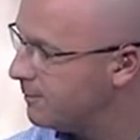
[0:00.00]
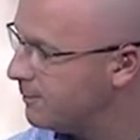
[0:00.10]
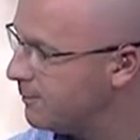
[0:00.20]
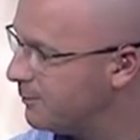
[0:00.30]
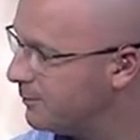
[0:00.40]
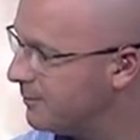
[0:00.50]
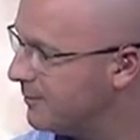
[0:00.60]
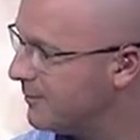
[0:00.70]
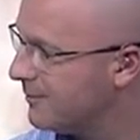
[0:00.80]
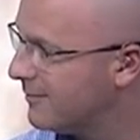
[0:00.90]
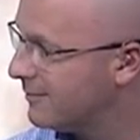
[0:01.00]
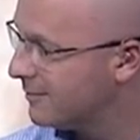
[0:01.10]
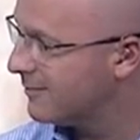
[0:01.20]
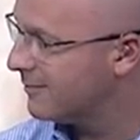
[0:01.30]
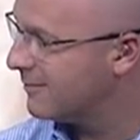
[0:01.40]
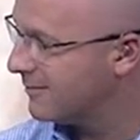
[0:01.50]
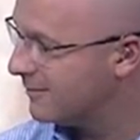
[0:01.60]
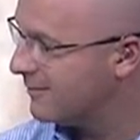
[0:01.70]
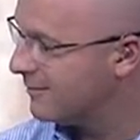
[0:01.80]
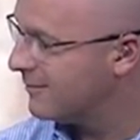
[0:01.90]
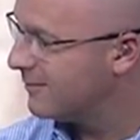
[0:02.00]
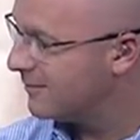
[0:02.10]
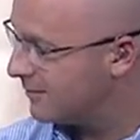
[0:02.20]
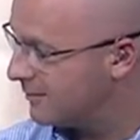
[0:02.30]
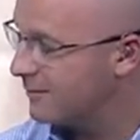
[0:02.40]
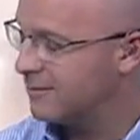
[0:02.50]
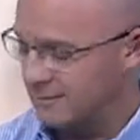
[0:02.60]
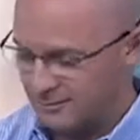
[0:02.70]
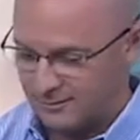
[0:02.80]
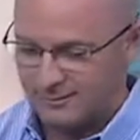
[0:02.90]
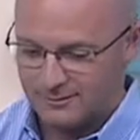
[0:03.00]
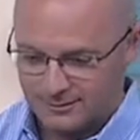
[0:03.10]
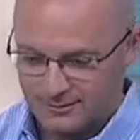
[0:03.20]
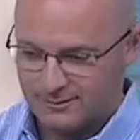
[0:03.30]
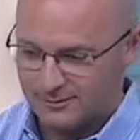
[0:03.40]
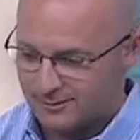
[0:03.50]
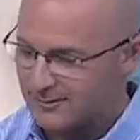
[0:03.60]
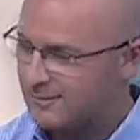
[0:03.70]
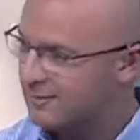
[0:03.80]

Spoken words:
(not speaking)